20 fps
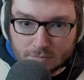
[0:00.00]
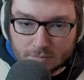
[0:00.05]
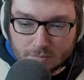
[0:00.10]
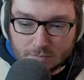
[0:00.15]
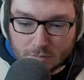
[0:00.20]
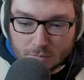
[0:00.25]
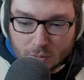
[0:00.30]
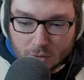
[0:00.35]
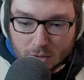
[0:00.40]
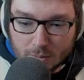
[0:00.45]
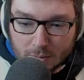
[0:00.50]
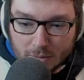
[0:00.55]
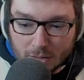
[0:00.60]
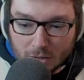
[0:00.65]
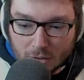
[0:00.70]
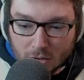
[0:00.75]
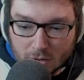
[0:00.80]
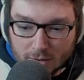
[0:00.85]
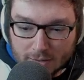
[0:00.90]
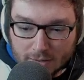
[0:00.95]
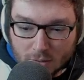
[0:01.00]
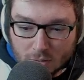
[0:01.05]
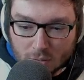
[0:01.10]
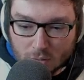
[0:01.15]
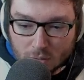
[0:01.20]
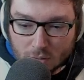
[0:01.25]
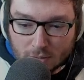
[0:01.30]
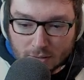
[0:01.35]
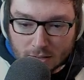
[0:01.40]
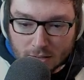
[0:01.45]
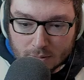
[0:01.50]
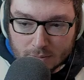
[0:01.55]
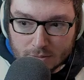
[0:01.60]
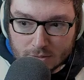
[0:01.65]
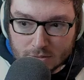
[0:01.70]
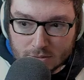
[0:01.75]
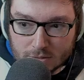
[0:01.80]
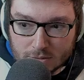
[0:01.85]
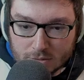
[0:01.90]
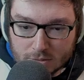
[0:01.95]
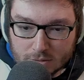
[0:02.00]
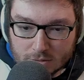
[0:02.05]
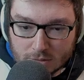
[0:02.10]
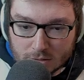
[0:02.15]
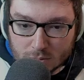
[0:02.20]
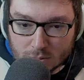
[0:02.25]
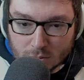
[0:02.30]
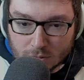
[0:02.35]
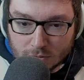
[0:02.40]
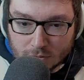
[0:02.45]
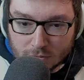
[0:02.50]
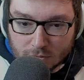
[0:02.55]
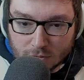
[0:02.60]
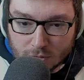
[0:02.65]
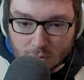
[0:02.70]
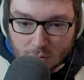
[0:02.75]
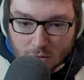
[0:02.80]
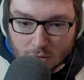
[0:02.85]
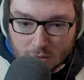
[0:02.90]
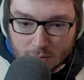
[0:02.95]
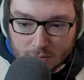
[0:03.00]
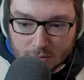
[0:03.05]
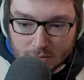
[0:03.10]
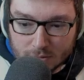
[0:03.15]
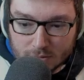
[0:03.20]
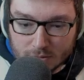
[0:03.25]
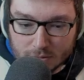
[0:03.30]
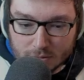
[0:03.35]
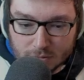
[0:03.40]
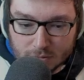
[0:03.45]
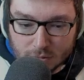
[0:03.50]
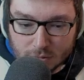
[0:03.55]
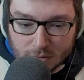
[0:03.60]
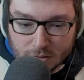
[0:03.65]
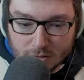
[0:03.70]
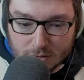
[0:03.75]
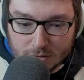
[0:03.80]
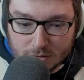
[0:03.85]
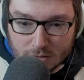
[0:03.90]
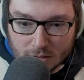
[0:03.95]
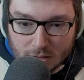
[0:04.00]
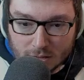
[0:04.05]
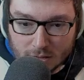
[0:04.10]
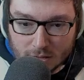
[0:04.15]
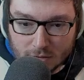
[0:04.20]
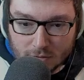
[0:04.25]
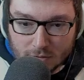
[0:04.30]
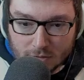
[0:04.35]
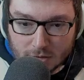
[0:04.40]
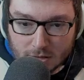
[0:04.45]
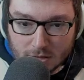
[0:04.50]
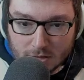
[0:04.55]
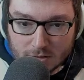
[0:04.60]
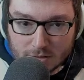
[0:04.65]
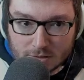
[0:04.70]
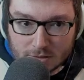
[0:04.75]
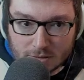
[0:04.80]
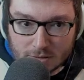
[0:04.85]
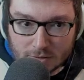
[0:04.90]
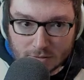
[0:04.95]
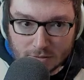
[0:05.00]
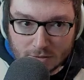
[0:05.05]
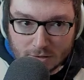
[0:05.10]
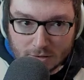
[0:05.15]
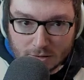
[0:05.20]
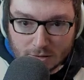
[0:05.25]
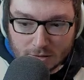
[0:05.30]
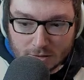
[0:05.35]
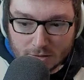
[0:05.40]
Wait a minute, I've got to kill all the enemies. That's one of the requirements for this. Luckily I realized, because I think